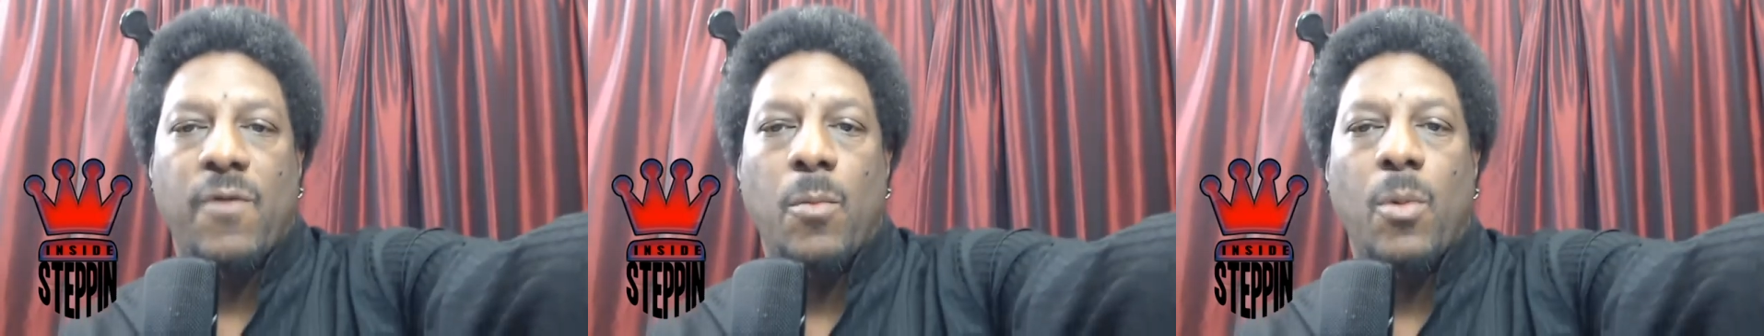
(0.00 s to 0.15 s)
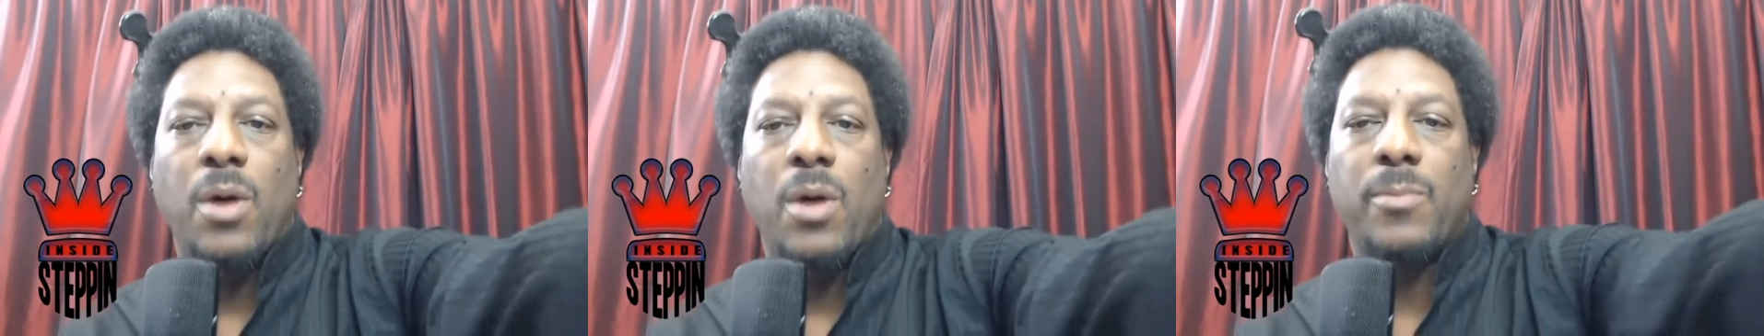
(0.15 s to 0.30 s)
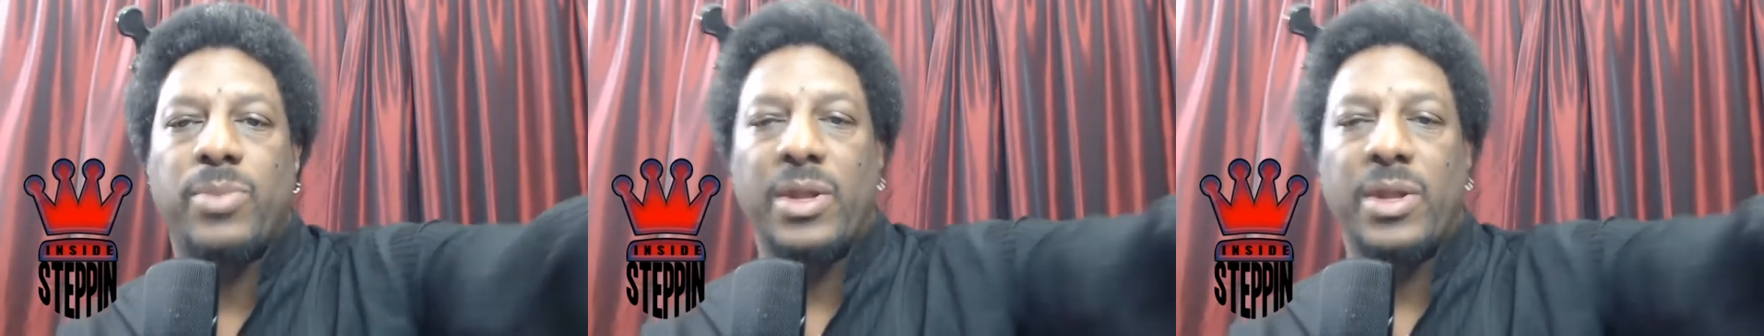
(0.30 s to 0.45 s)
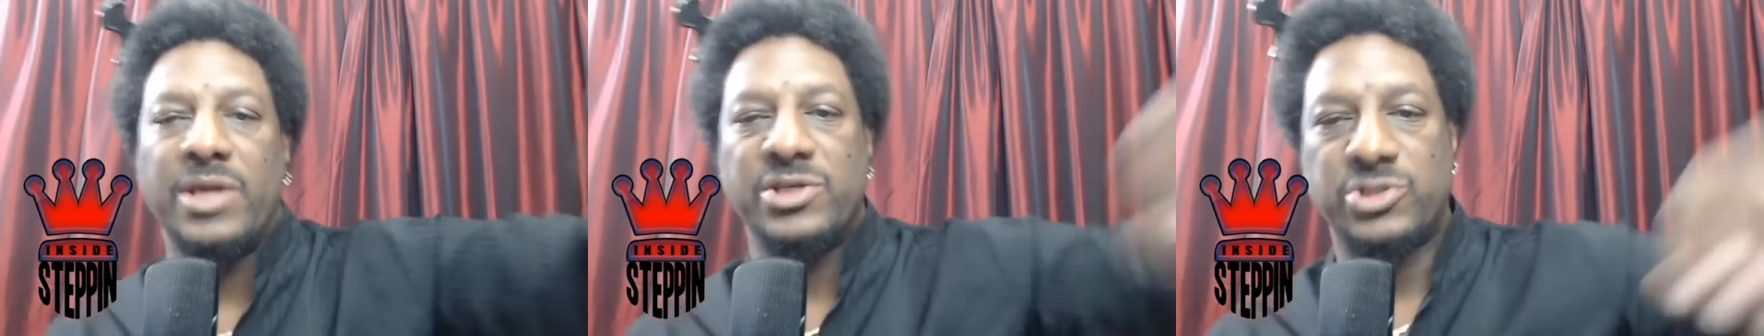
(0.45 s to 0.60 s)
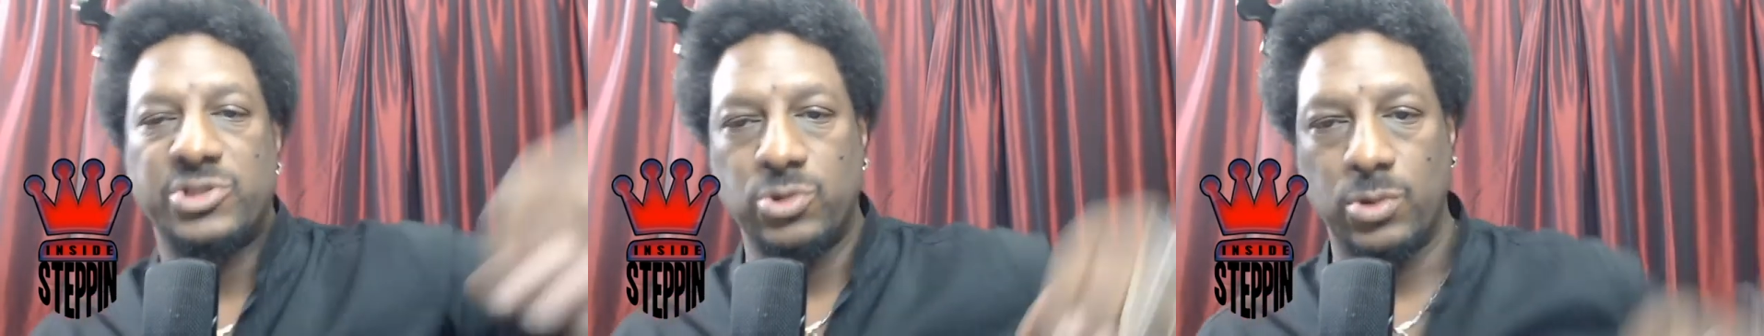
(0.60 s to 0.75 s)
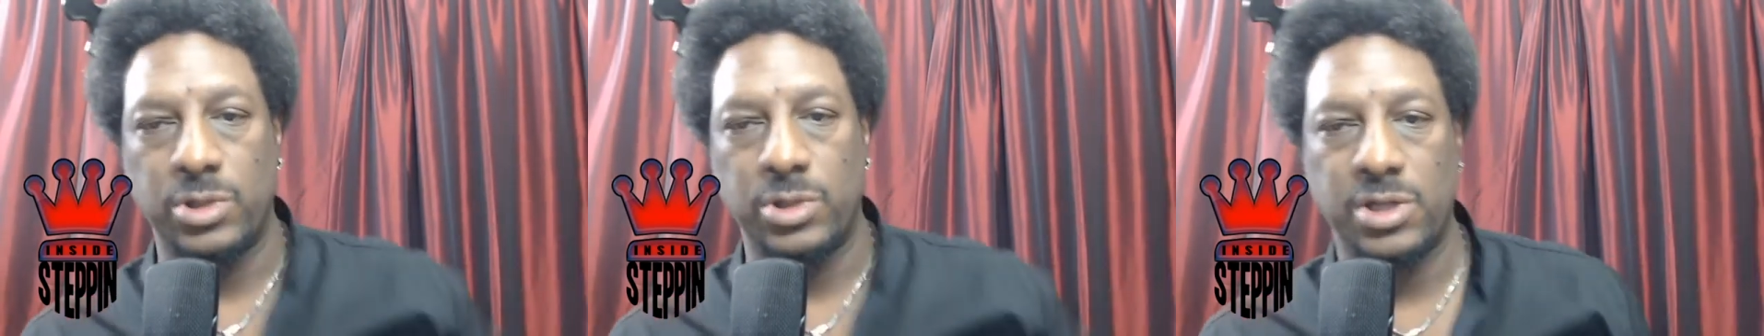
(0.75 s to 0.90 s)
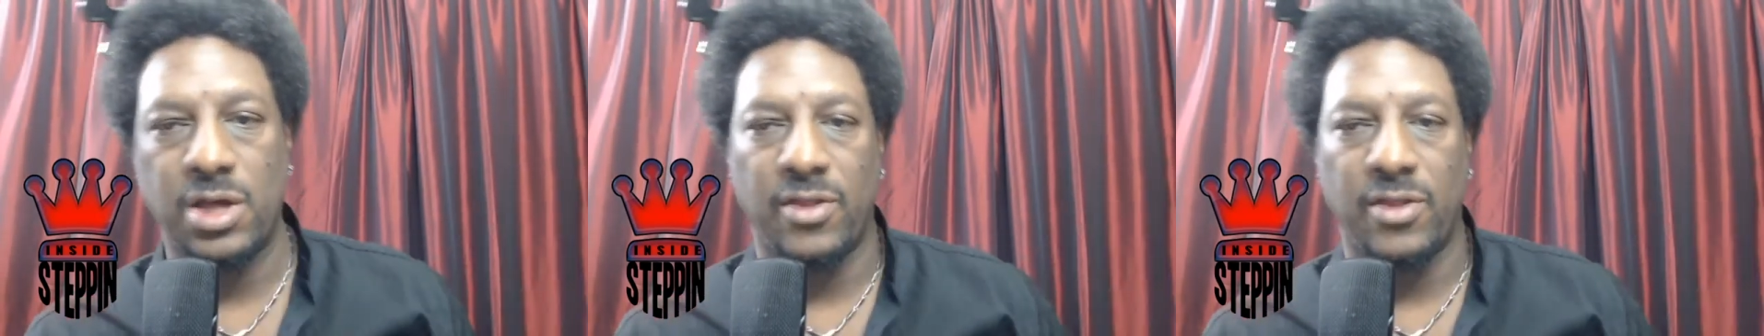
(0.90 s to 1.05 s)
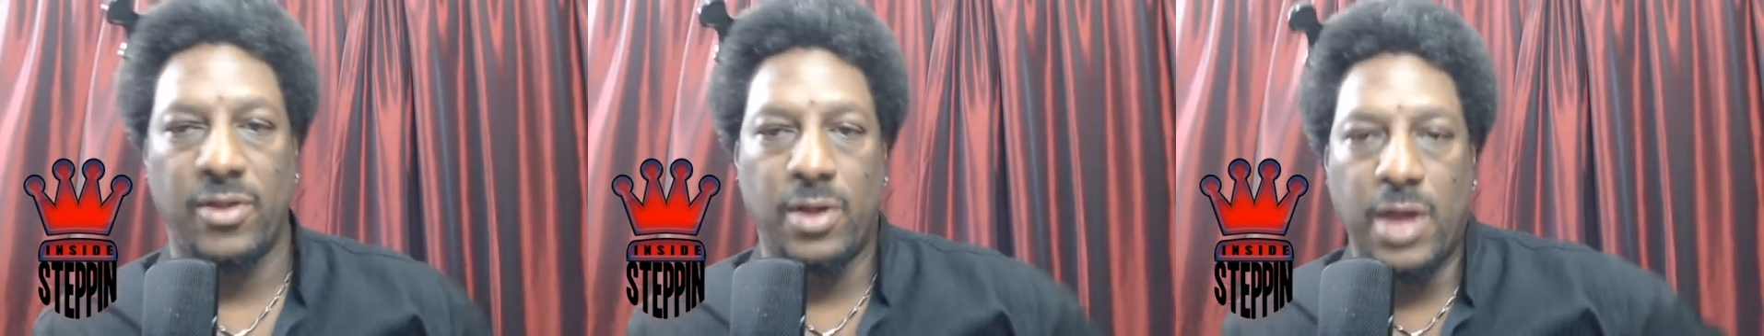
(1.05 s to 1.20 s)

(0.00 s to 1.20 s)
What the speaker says: one place to another,